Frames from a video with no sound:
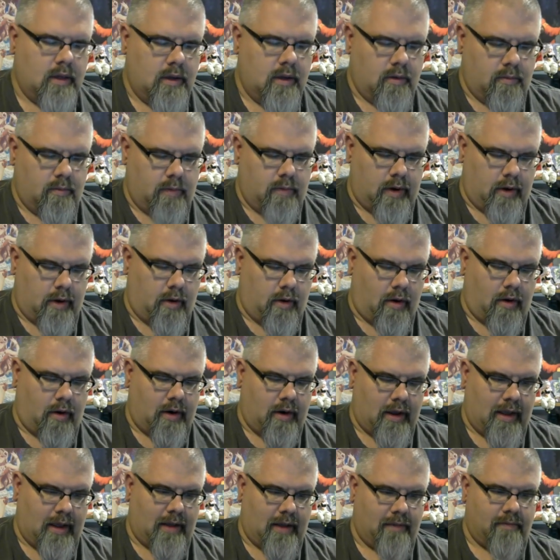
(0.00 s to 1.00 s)

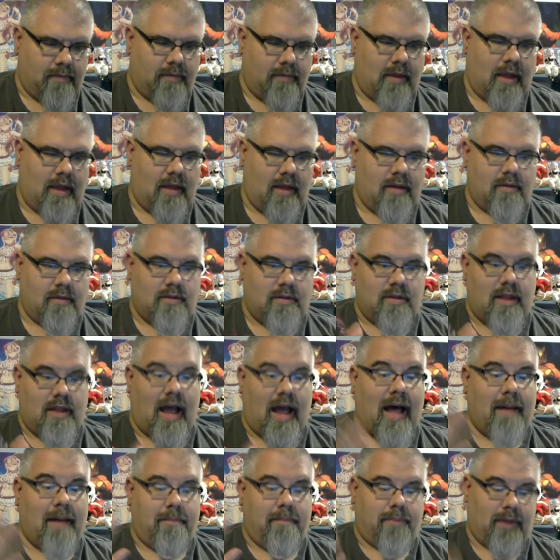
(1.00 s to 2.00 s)
Regarding
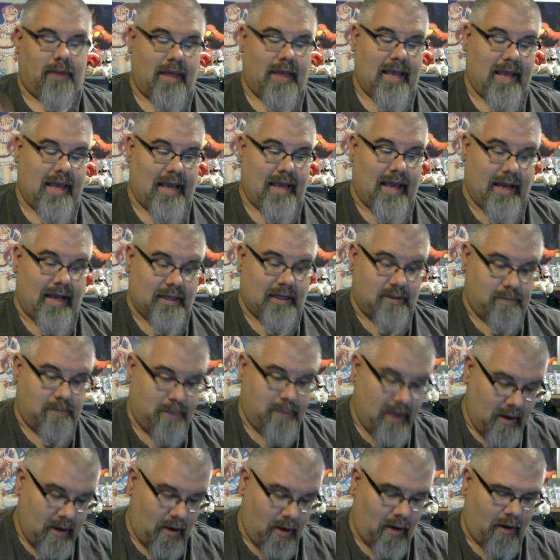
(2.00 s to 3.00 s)
not playing a
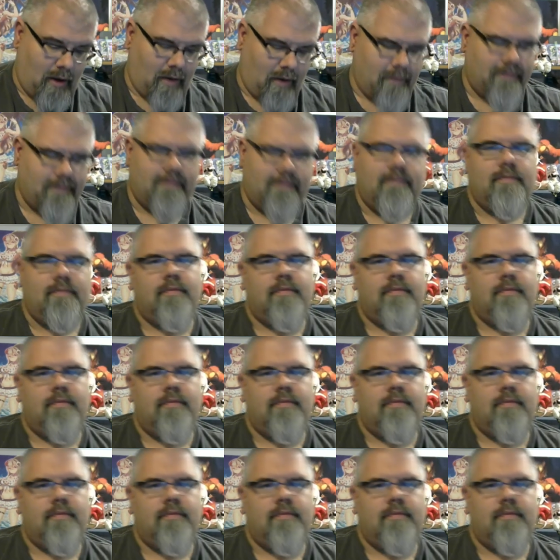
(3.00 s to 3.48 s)
spin-off